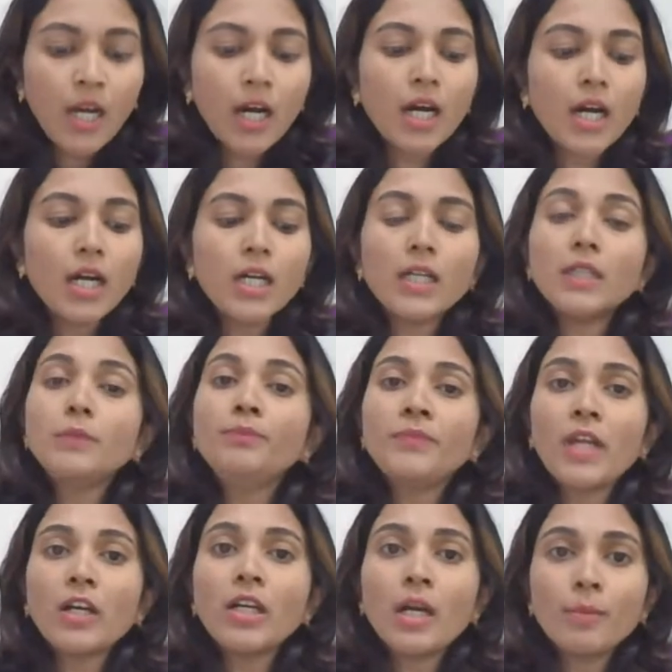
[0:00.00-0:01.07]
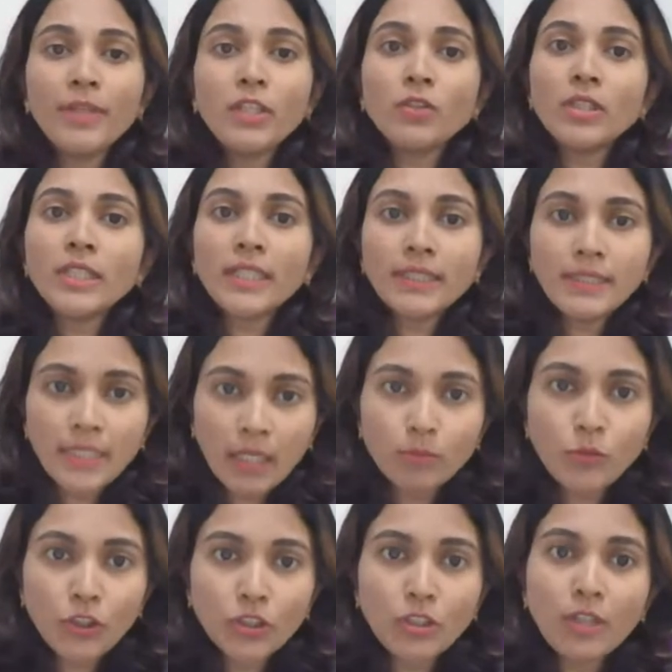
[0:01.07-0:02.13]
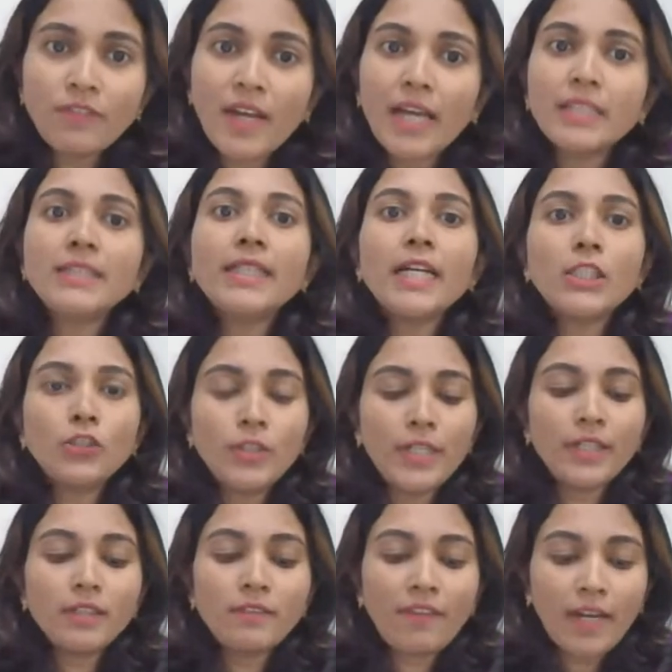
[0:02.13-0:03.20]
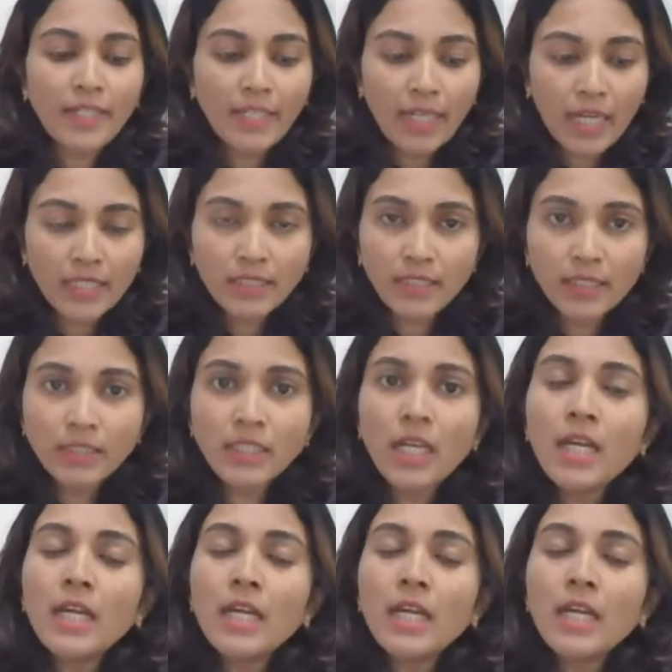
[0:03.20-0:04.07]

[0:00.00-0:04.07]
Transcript: Now, coming to the consumption of unsaturated fatty acids.